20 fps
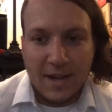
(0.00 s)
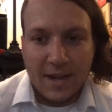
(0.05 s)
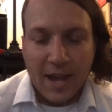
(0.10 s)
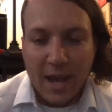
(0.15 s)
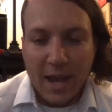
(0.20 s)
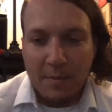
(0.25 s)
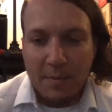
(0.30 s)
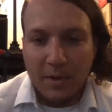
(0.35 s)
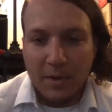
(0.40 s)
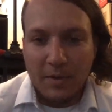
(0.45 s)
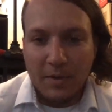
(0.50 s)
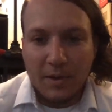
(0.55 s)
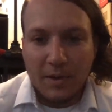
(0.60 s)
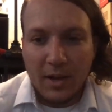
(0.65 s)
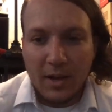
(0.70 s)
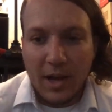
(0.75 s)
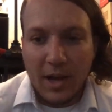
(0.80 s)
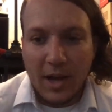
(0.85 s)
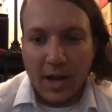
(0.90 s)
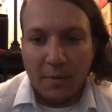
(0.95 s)
to happen.
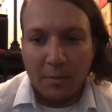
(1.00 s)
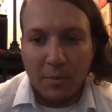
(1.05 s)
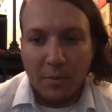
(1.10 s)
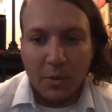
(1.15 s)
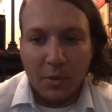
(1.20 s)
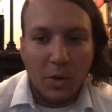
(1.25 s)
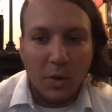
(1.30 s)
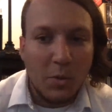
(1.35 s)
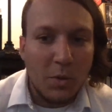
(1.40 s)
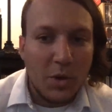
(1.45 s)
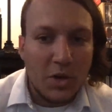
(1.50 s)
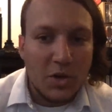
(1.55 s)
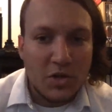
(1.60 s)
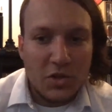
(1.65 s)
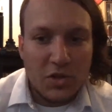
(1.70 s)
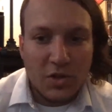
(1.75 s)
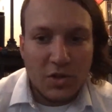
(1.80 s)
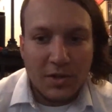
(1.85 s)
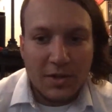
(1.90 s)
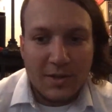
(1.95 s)
But we wish
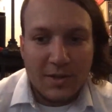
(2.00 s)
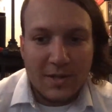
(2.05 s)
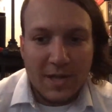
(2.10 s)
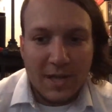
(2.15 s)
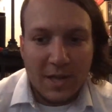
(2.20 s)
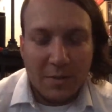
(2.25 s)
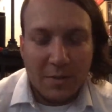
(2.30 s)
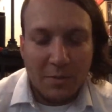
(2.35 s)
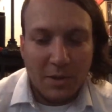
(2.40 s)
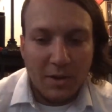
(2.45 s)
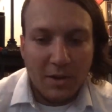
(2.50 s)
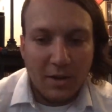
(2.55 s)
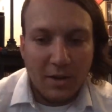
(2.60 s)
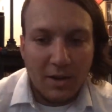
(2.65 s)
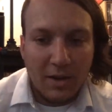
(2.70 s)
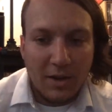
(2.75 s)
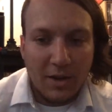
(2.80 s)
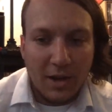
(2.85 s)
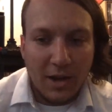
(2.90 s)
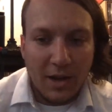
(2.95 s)
Tim
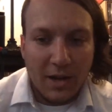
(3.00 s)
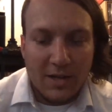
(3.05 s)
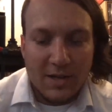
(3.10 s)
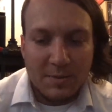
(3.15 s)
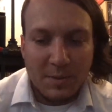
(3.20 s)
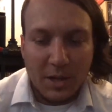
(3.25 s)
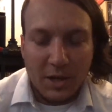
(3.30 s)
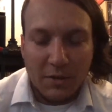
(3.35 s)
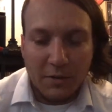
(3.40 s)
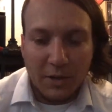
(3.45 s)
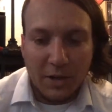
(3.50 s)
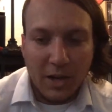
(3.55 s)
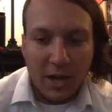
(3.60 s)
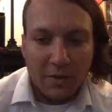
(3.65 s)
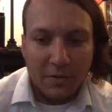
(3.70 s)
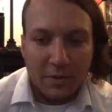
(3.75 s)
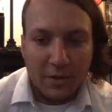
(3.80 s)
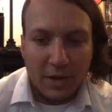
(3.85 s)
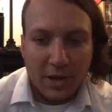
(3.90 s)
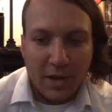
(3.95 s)
speedy
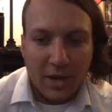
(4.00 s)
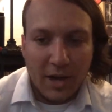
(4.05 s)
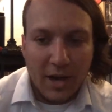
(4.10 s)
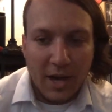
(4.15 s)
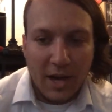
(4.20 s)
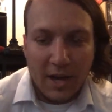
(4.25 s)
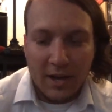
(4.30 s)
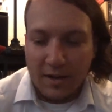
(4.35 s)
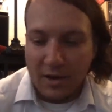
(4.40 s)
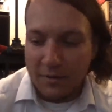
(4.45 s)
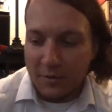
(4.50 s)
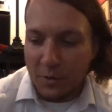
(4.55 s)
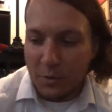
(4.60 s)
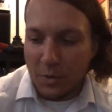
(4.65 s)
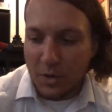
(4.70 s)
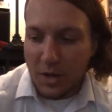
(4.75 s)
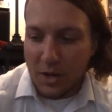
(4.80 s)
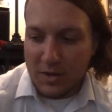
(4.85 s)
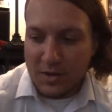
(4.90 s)
recovery and everyone else